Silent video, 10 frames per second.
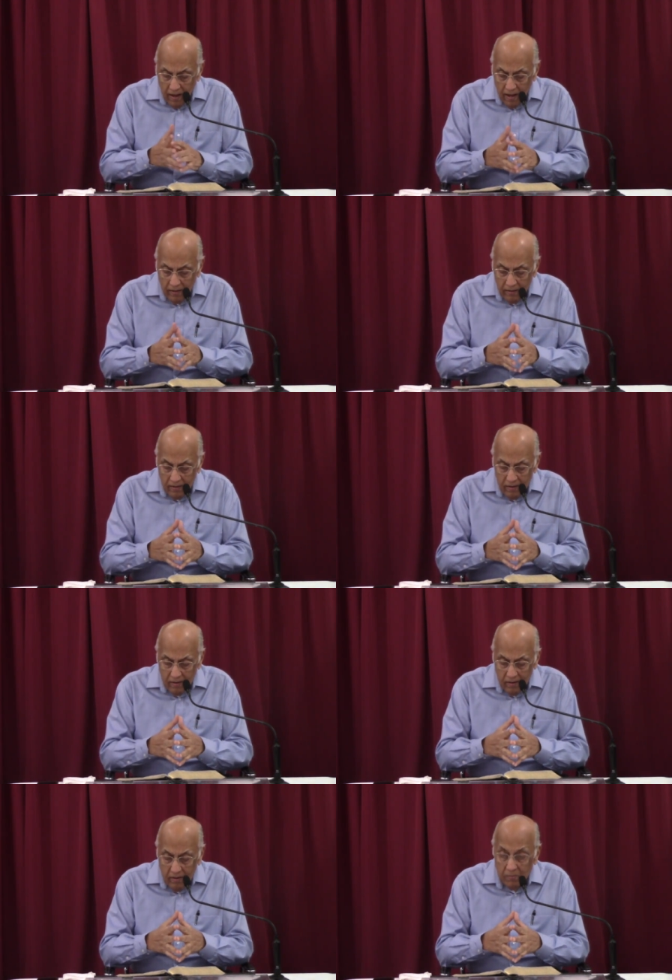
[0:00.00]

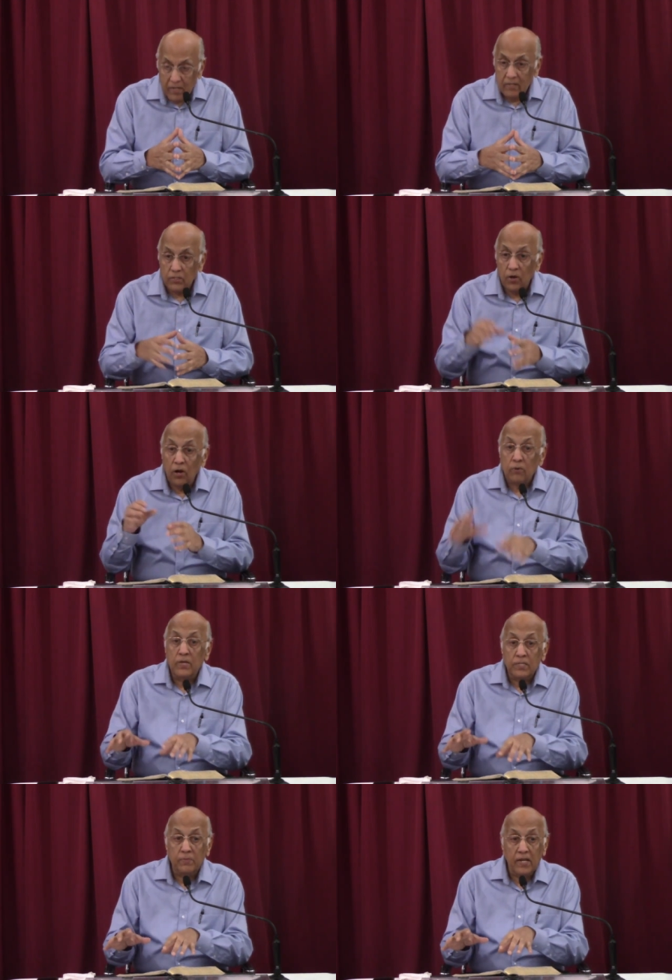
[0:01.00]
And, but it's
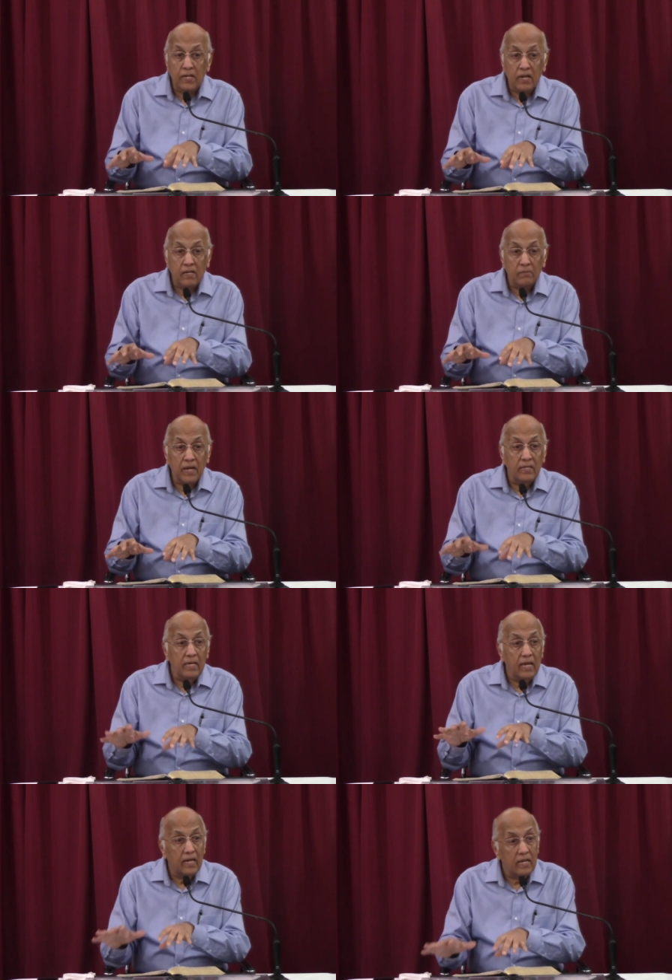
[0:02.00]
always been done by
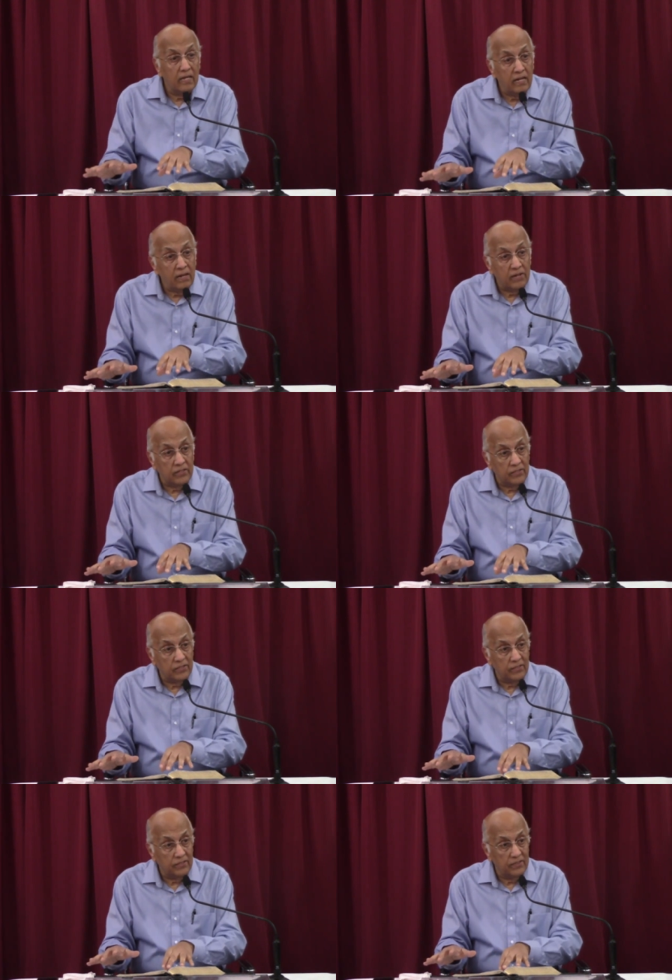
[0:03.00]
the
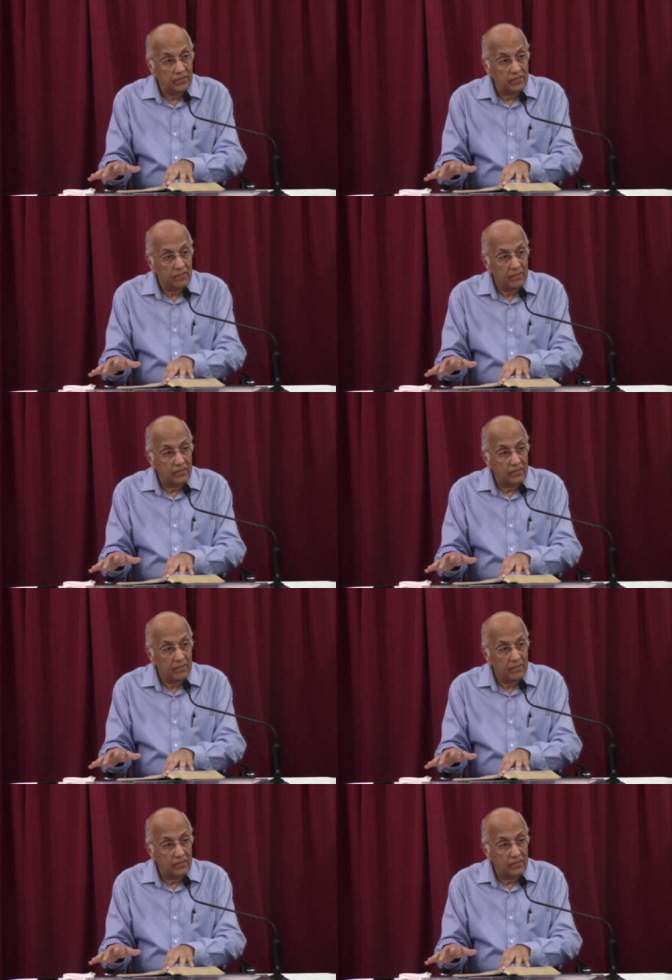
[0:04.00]
leaders.